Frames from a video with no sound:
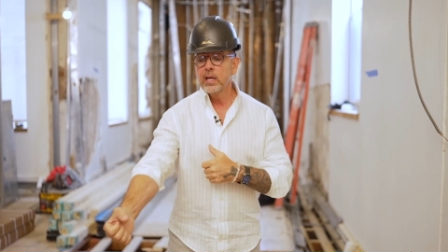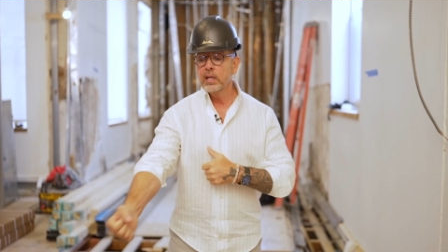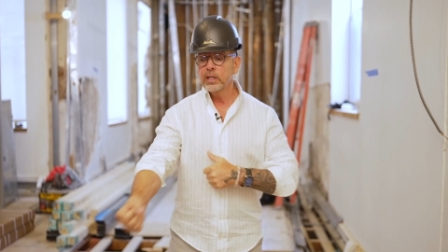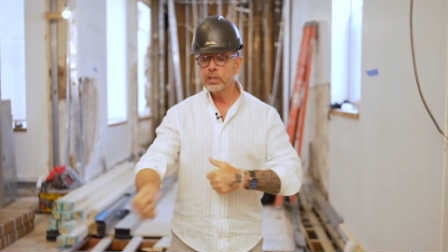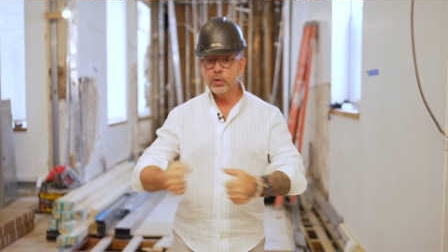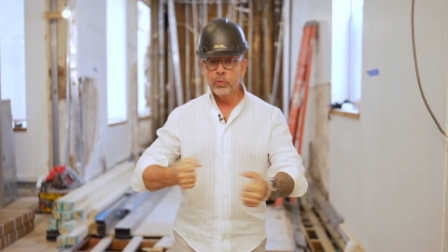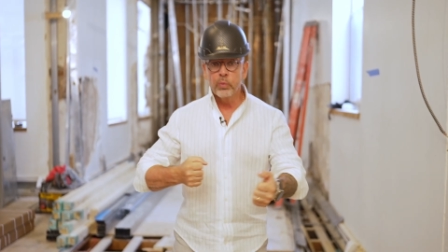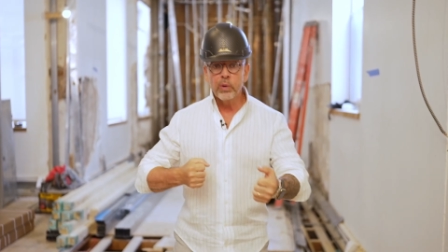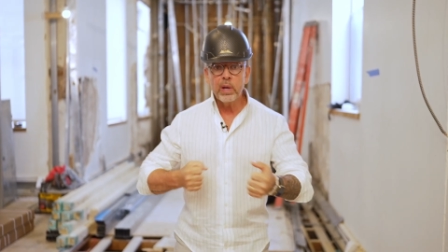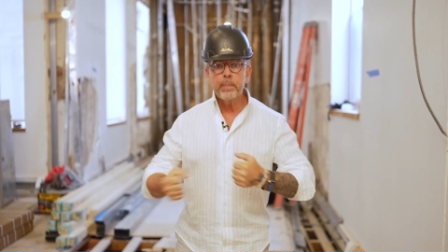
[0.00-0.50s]

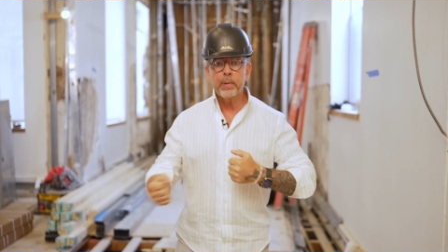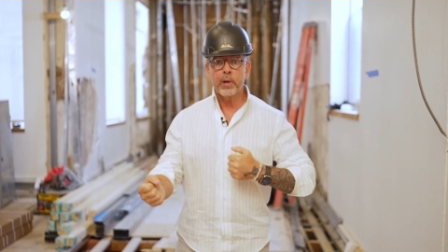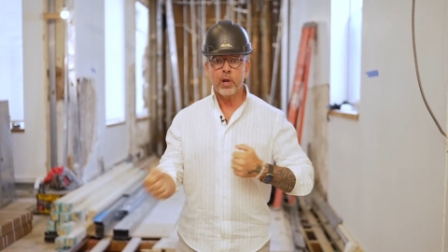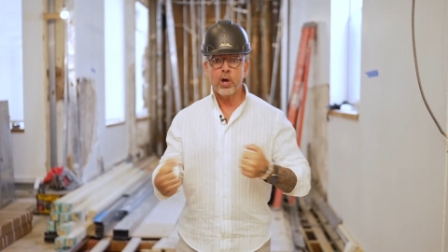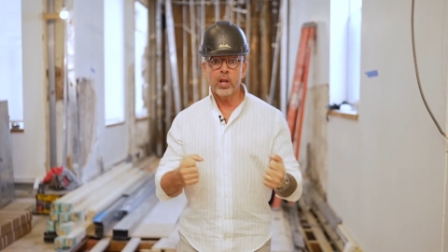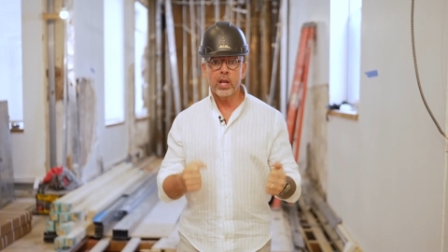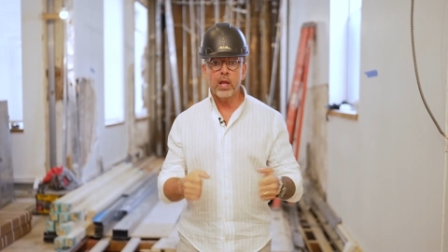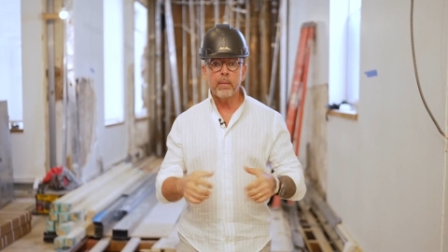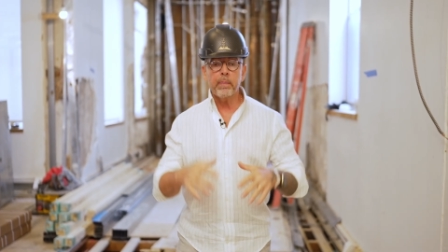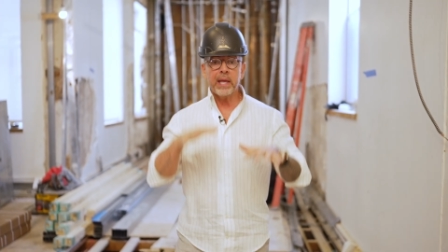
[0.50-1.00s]
you rip it
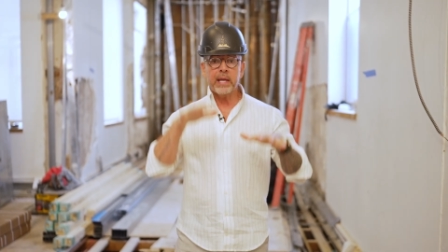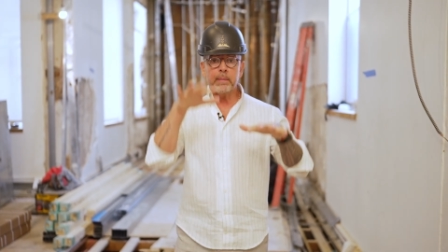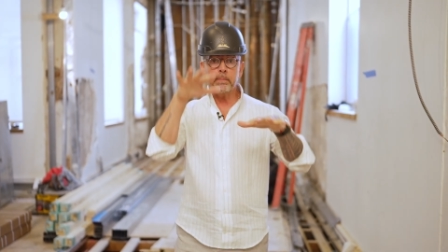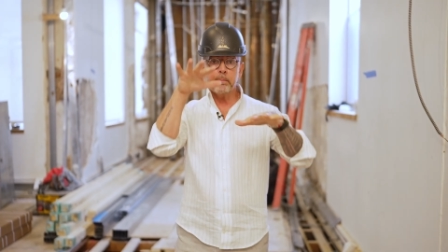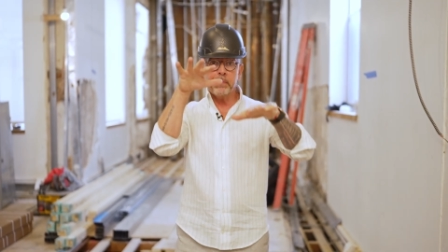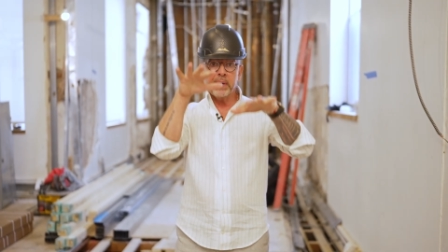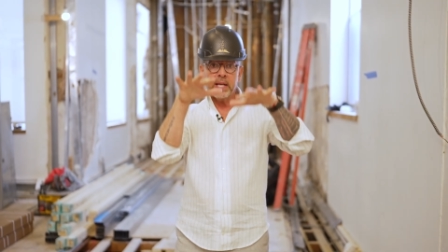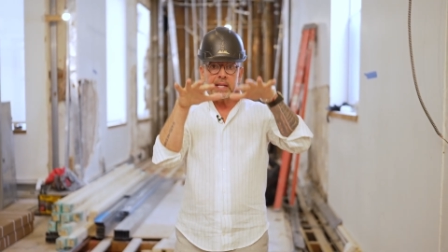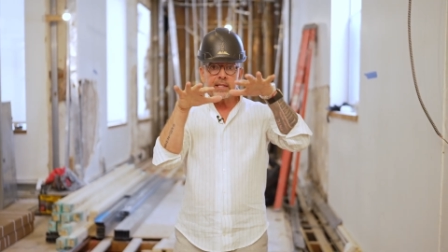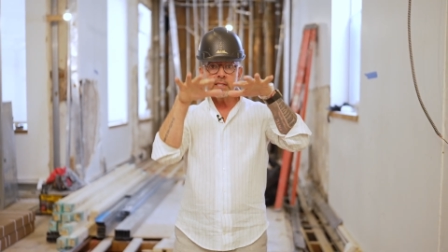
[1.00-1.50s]
all up,
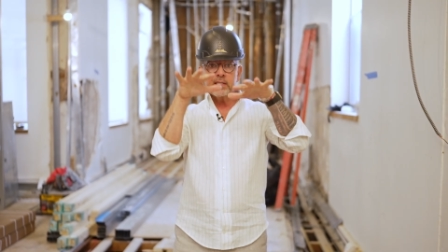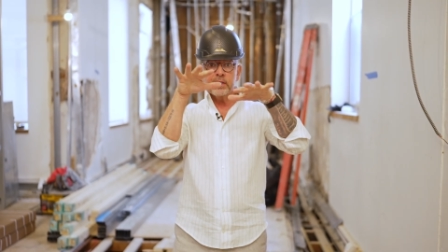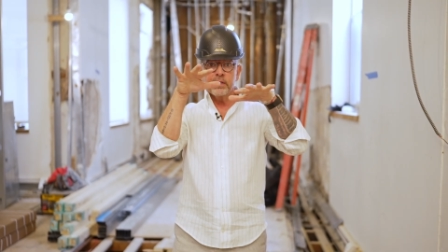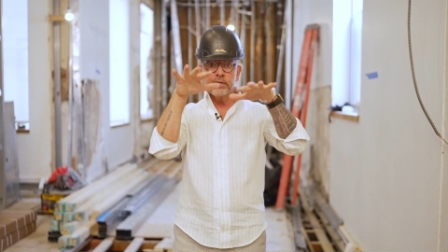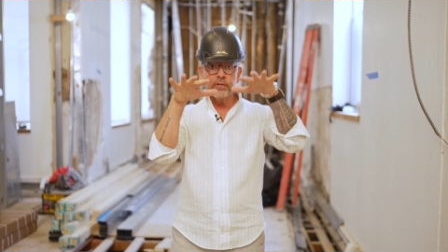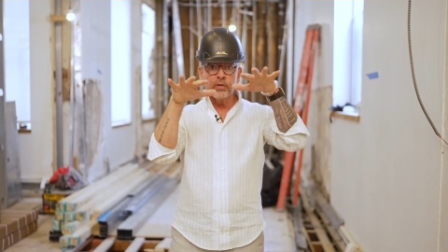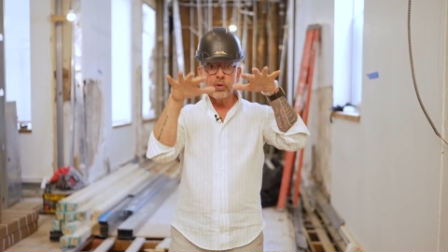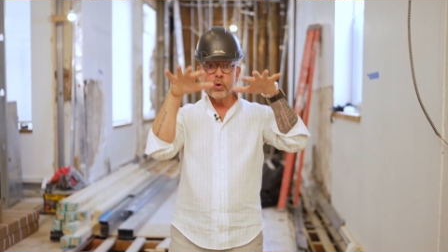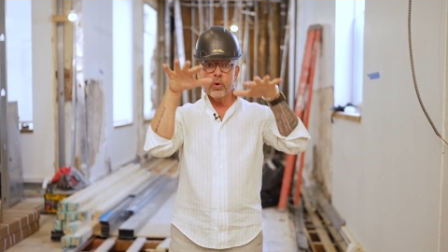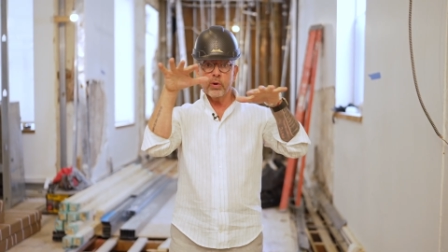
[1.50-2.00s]
it pits the
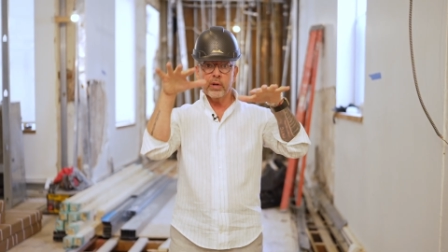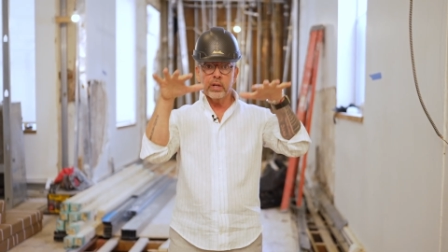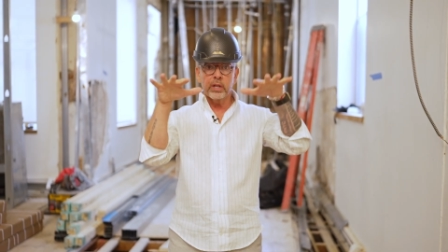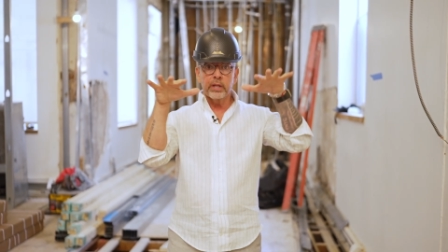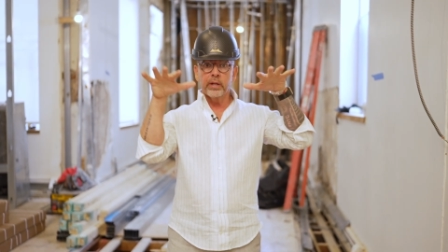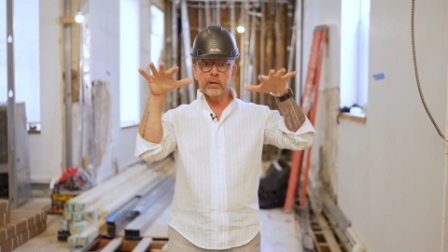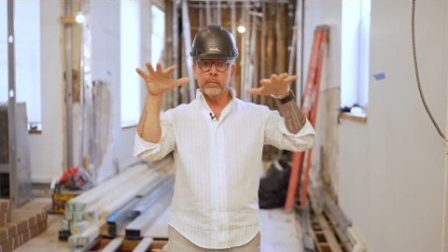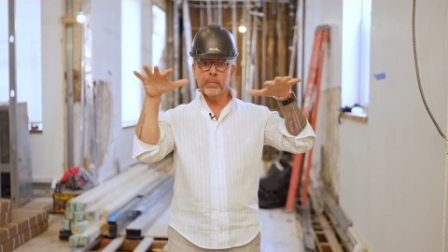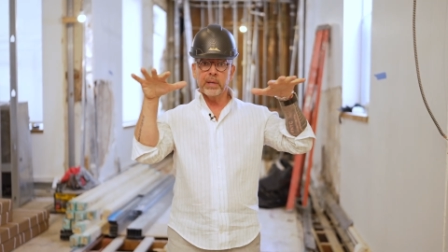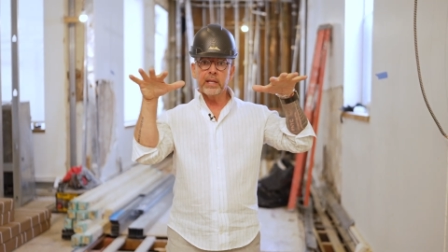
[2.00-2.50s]
floor a
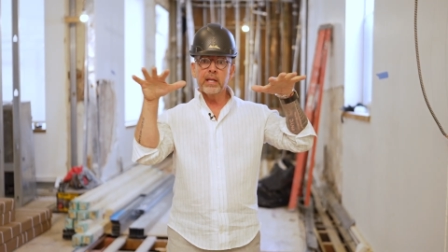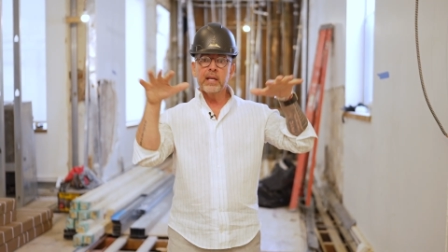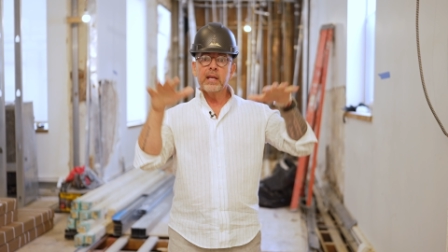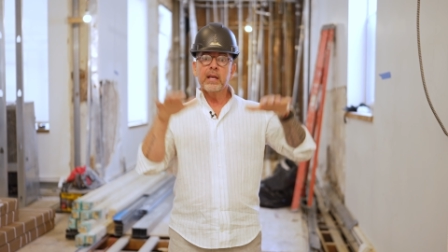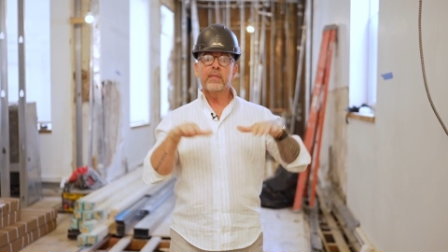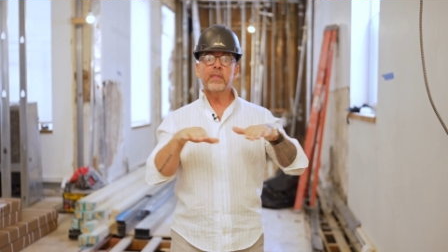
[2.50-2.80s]
little bit,